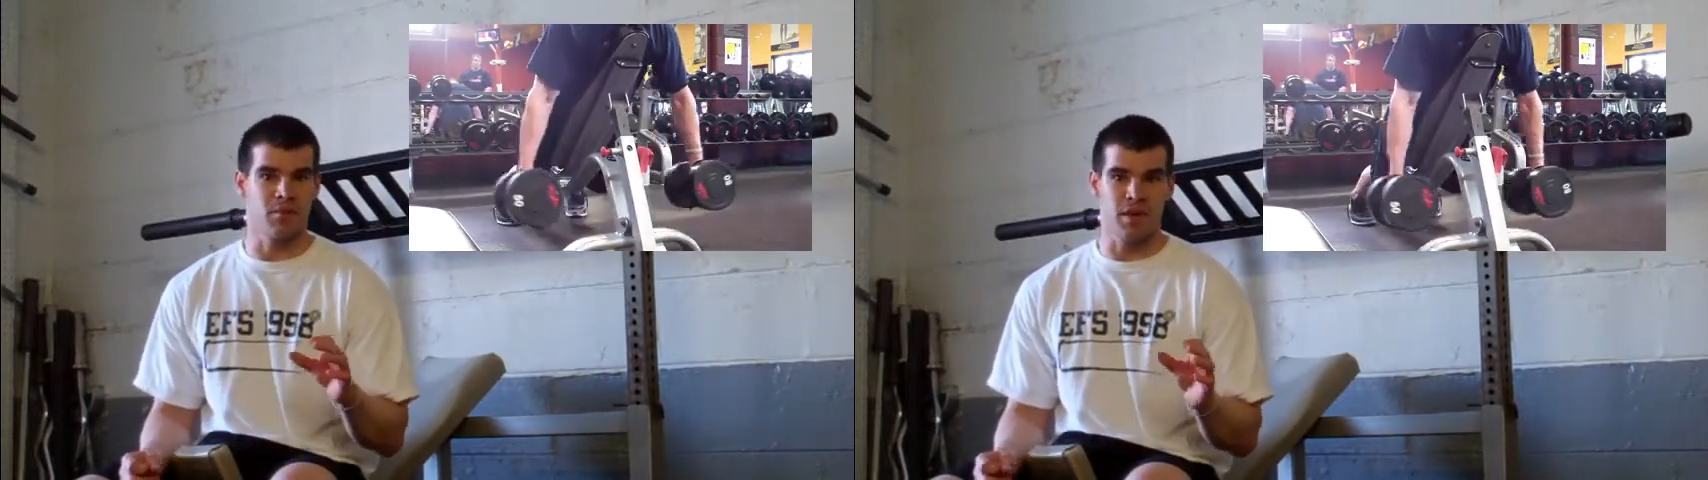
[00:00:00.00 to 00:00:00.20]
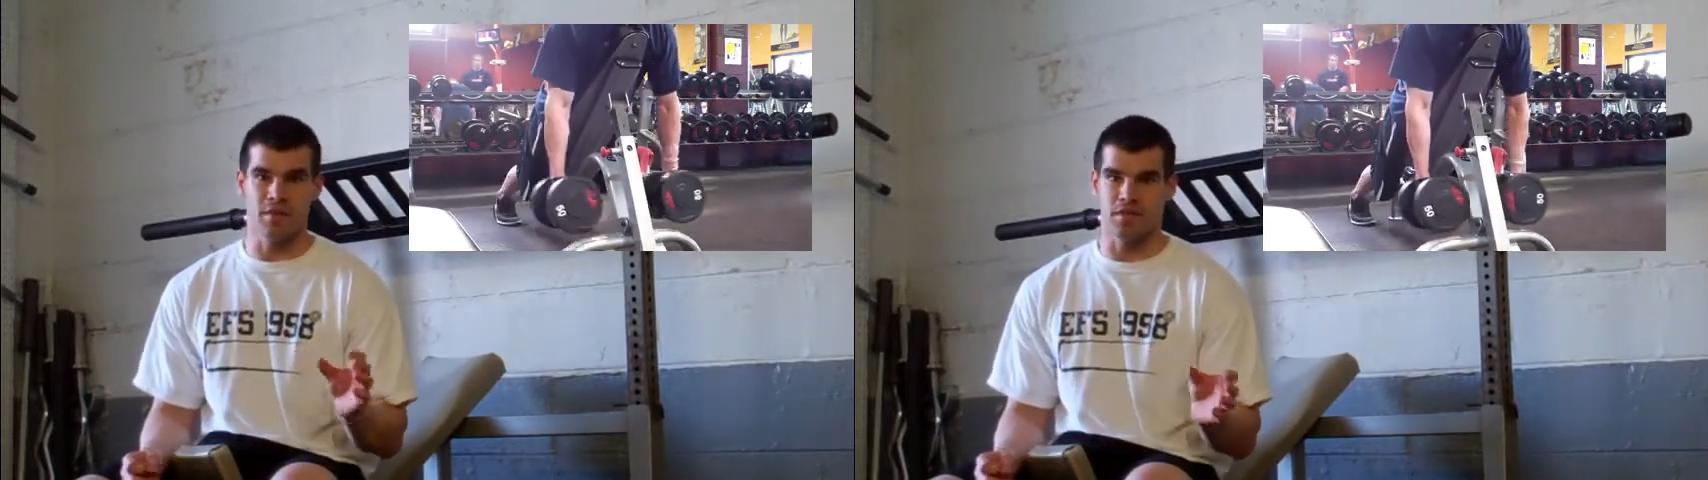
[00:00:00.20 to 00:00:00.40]

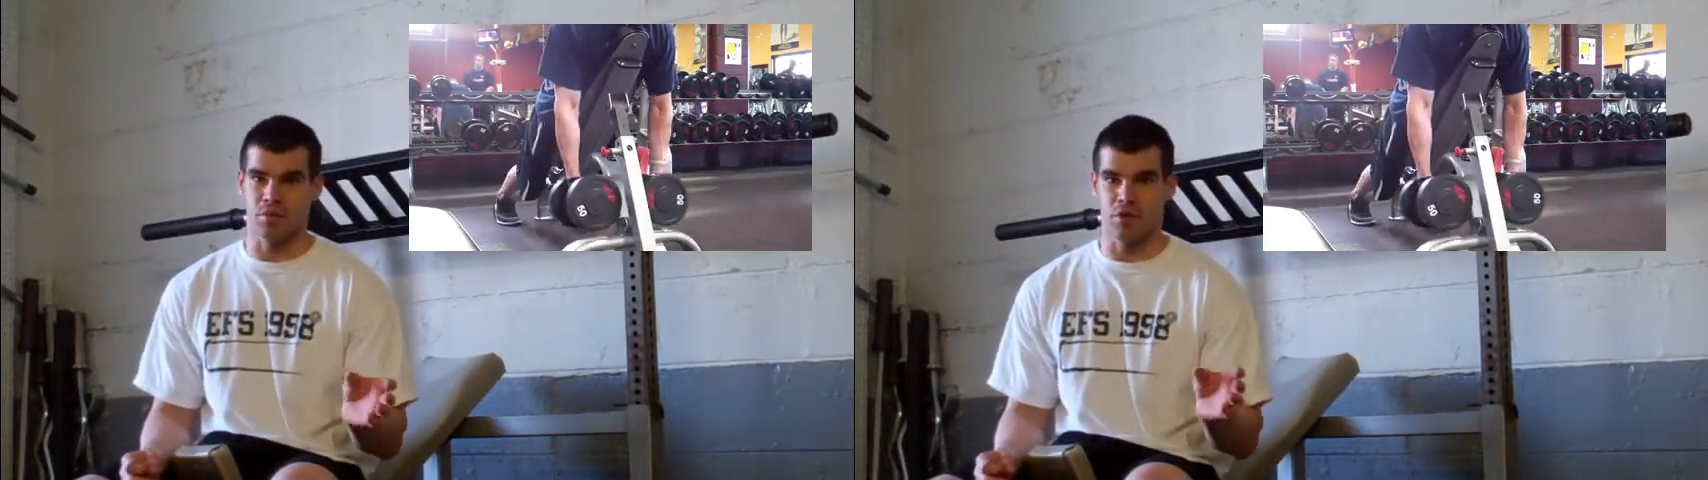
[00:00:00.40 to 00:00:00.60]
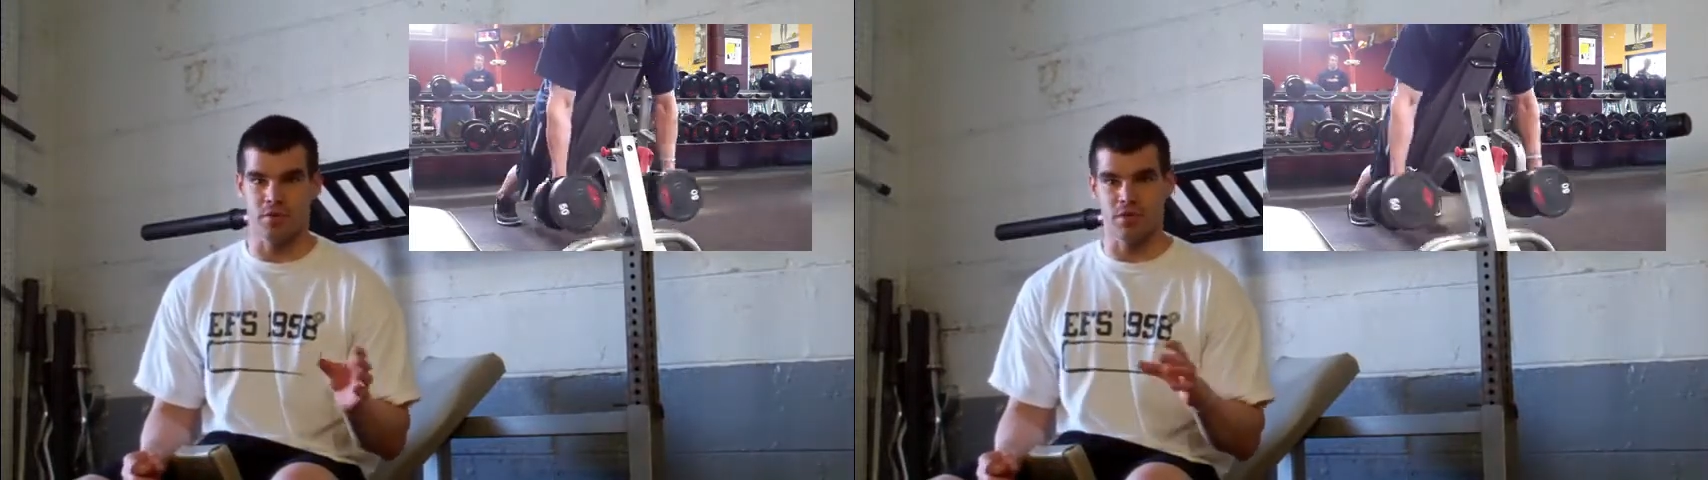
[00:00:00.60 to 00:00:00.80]
maybe
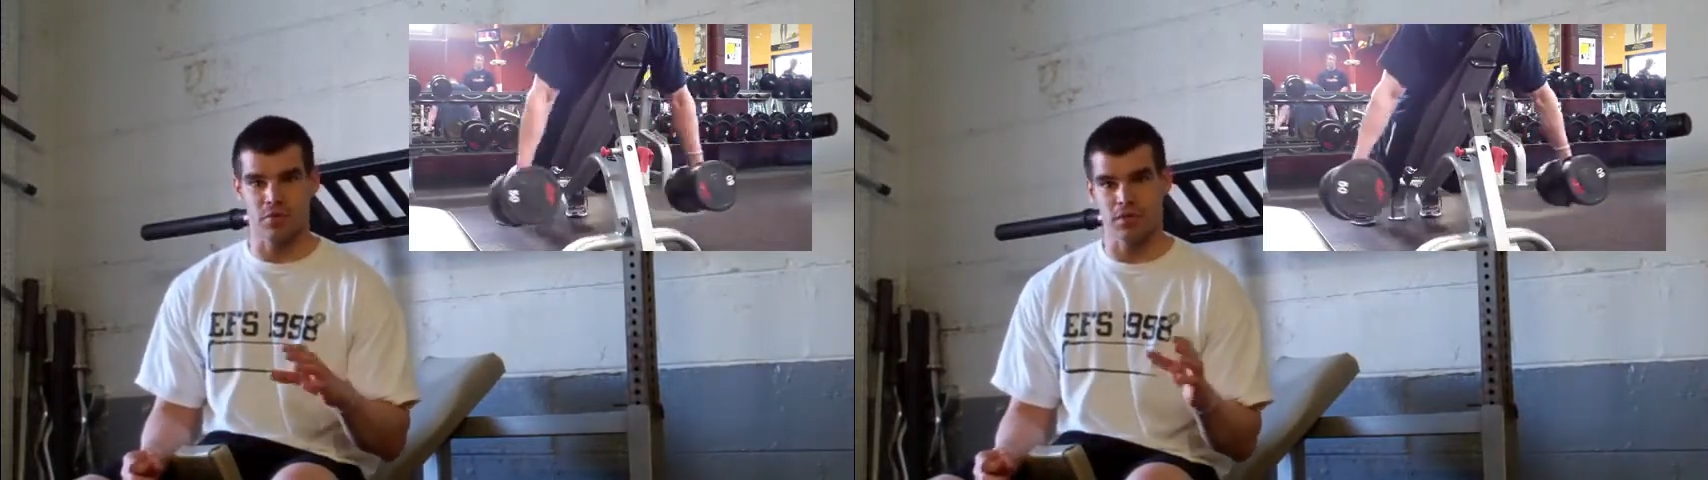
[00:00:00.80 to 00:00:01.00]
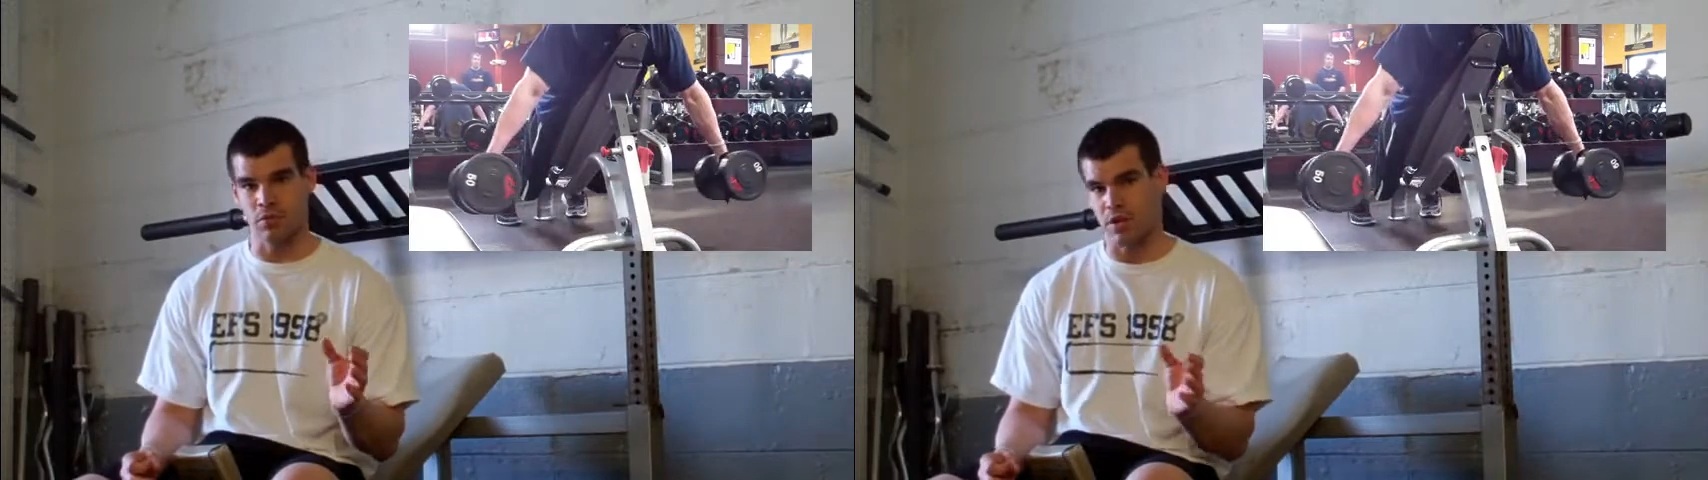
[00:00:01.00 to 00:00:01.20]
somewhere
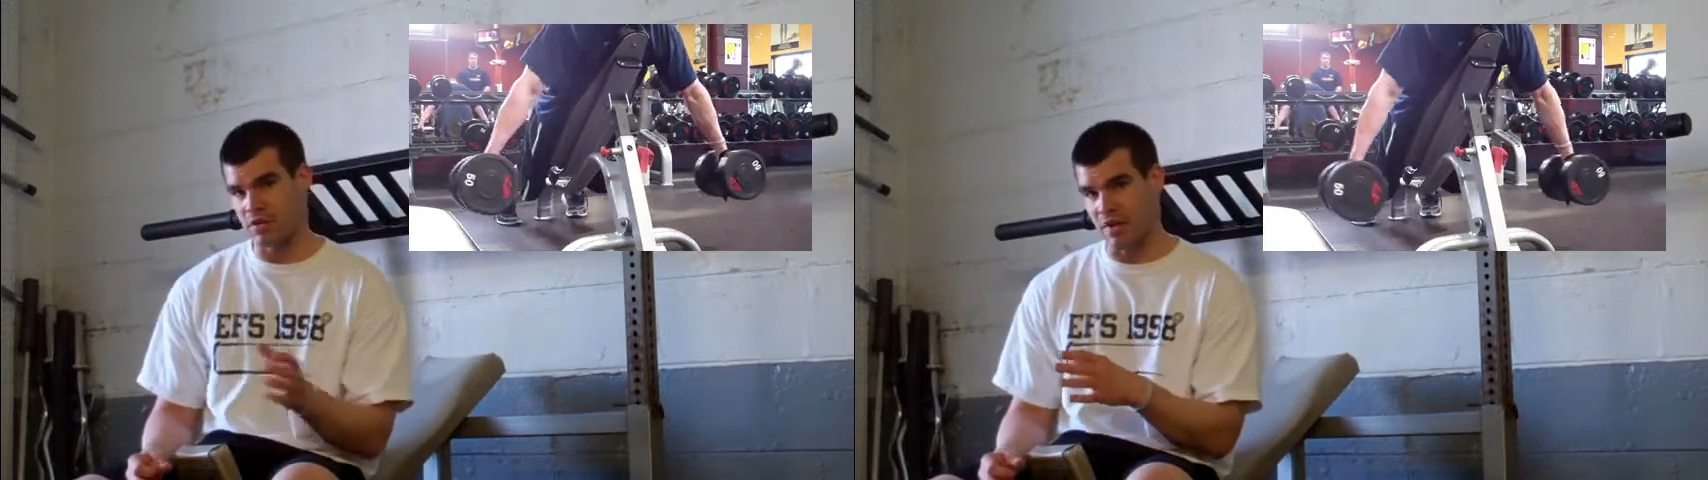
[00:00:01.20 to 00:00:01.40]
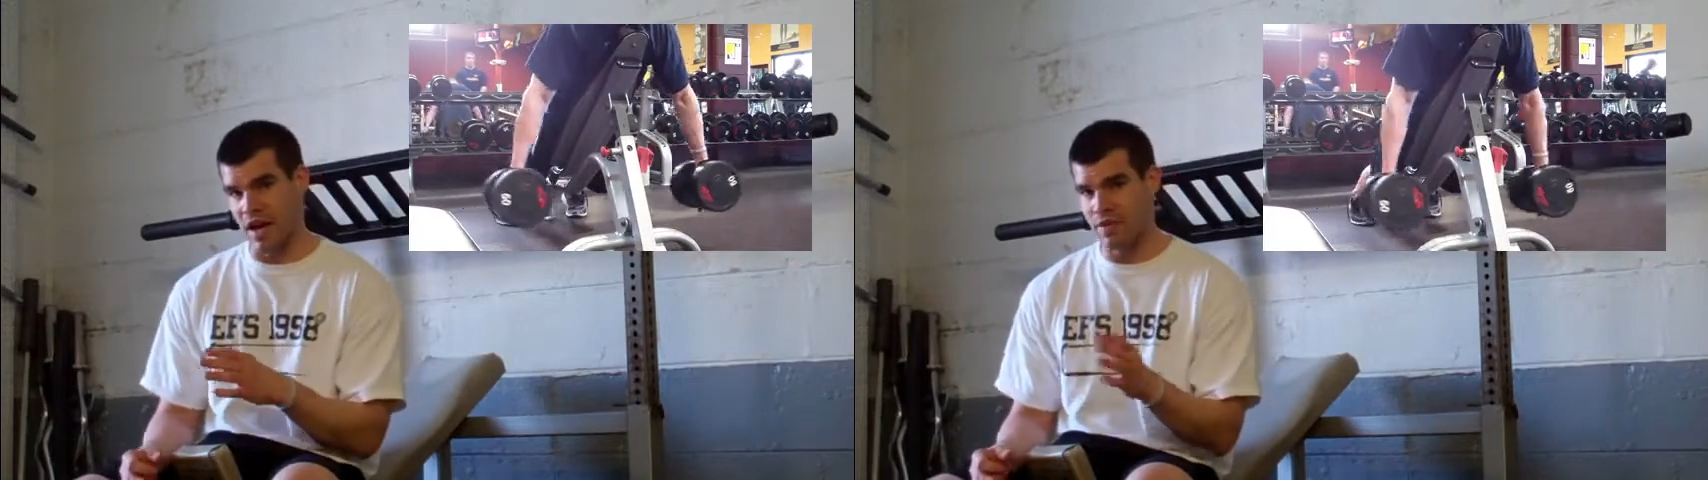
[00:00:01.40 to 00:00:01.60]
between
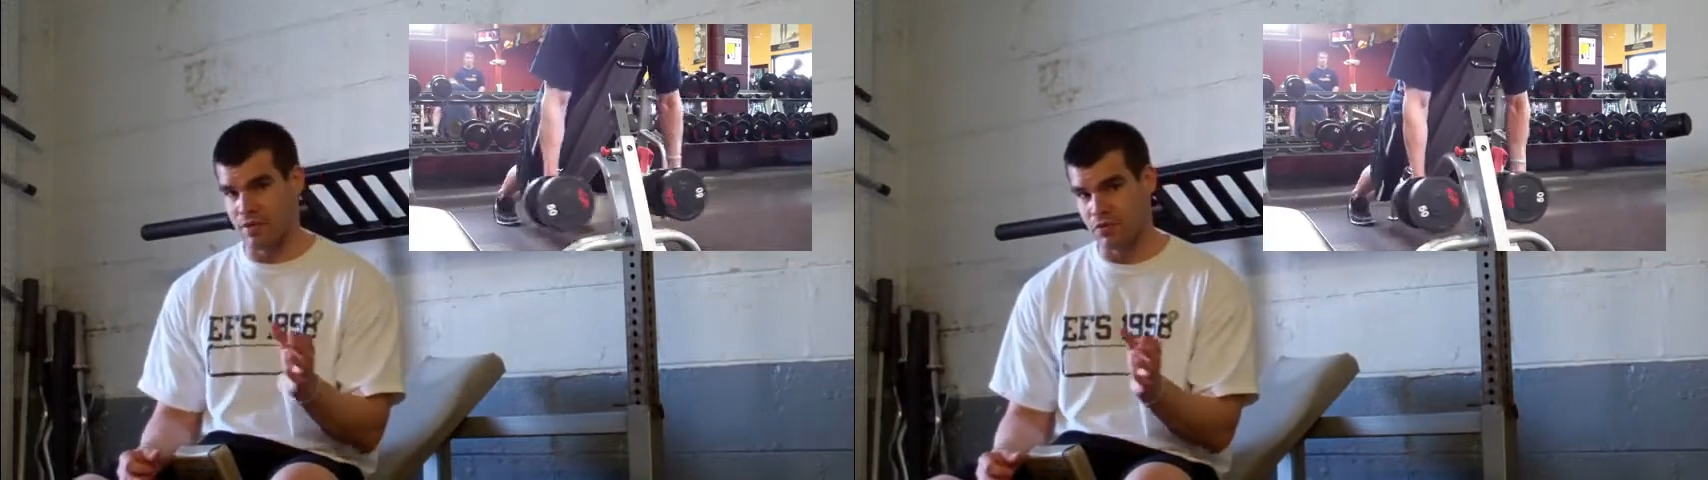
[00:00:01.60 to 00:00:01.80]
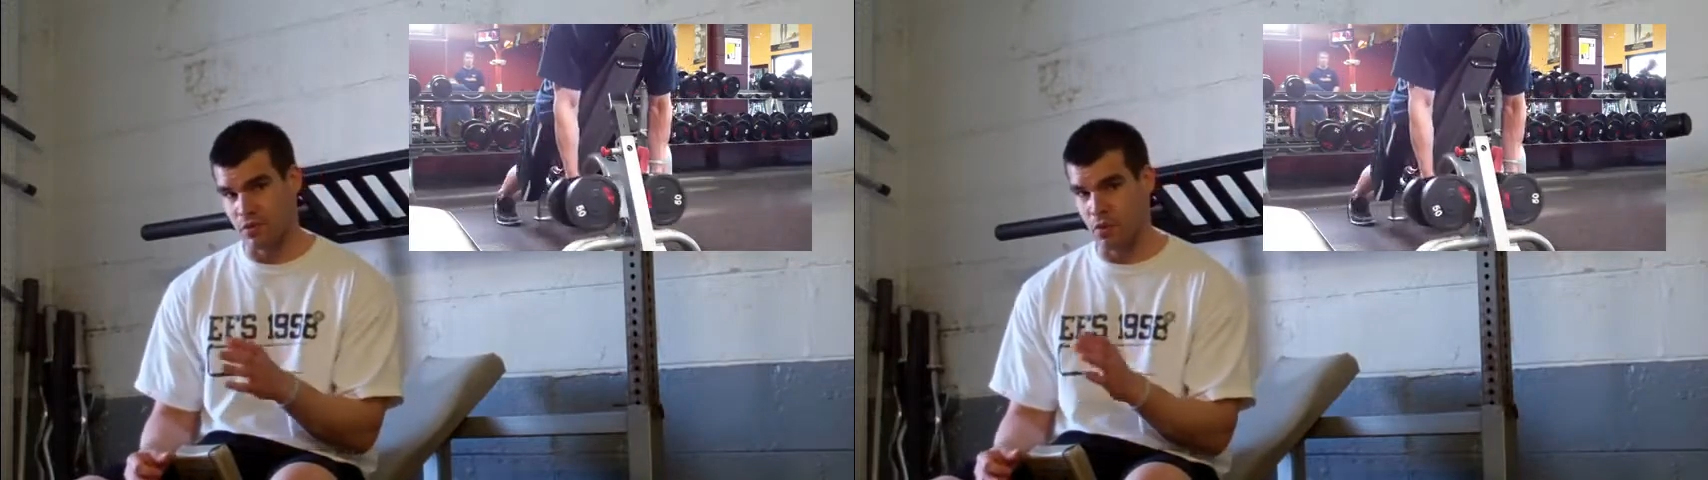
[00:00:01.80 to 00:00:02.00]
25
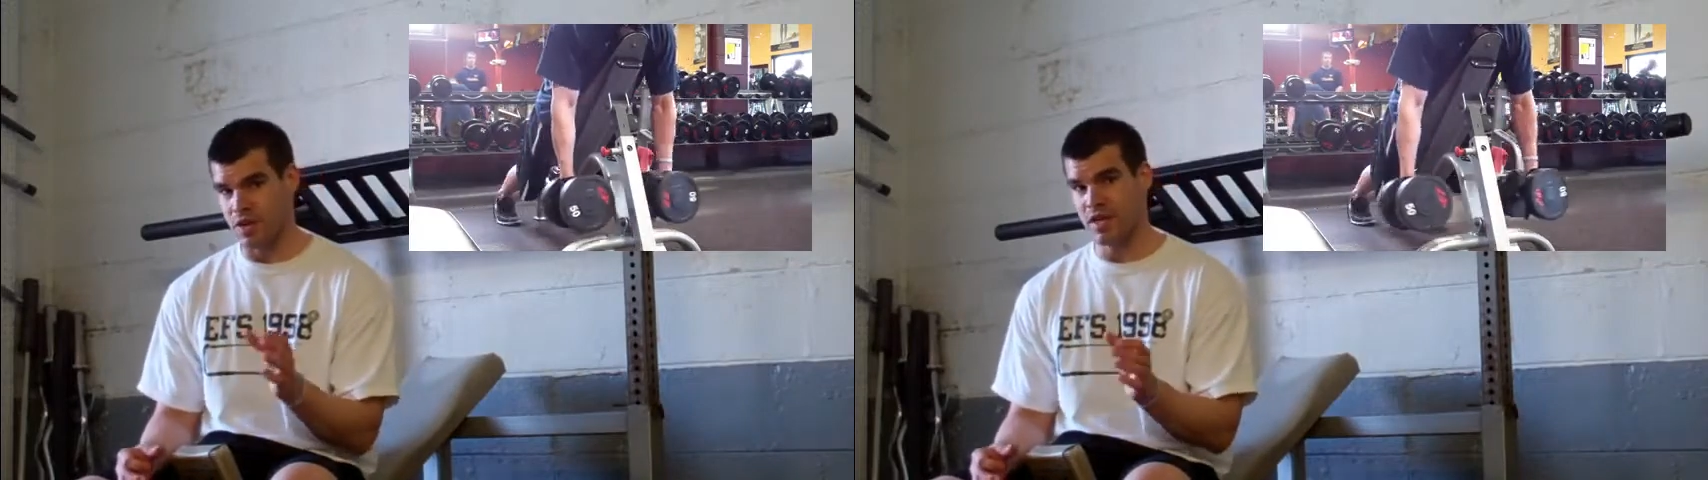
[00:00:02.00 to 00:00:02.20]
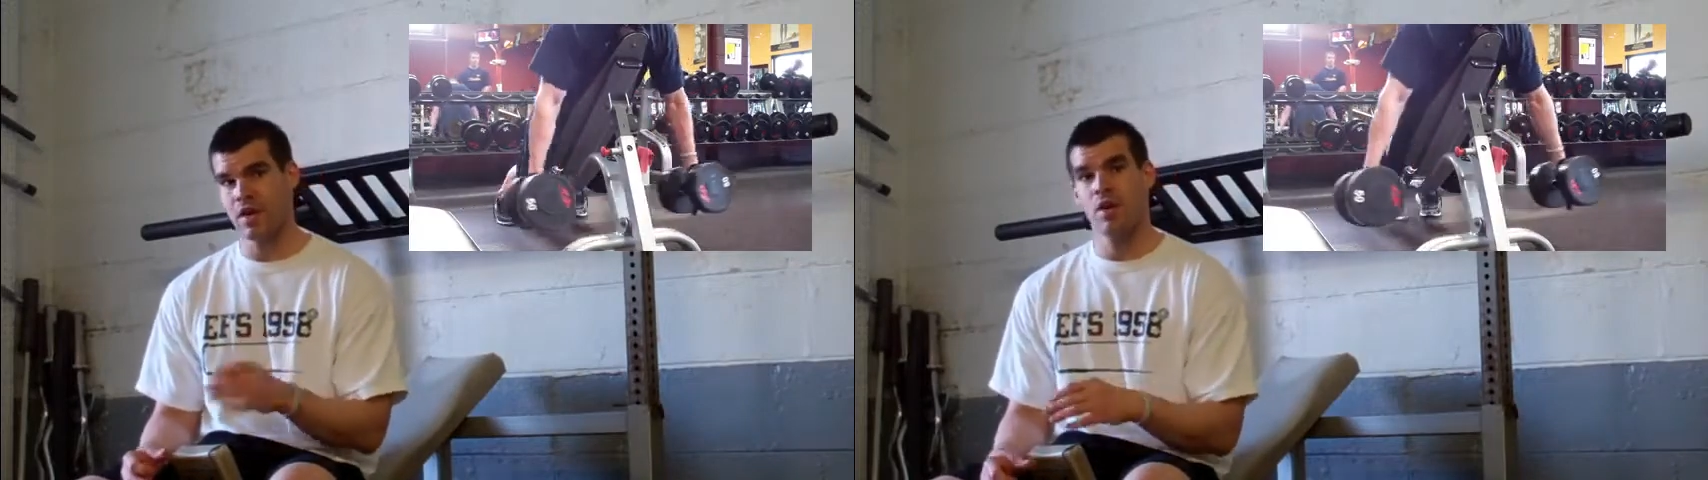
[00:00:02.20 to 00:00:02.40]
and 40